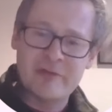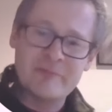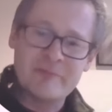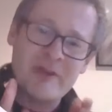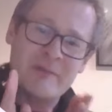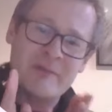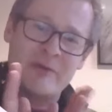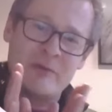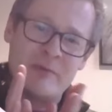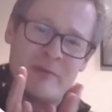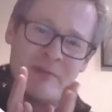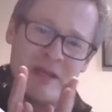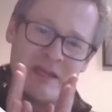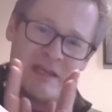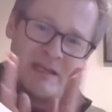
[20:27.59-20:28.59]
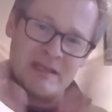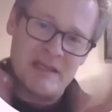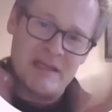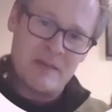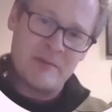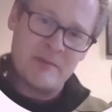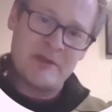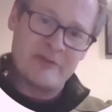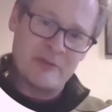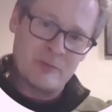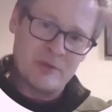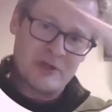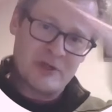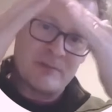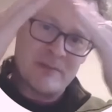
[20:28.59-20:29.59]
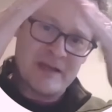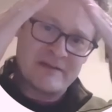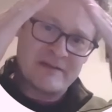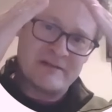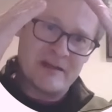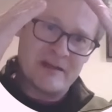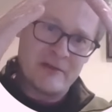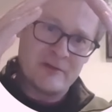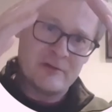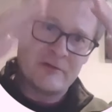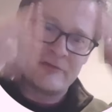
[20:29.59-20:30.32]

Sometimes they would be making gametes that would come back together,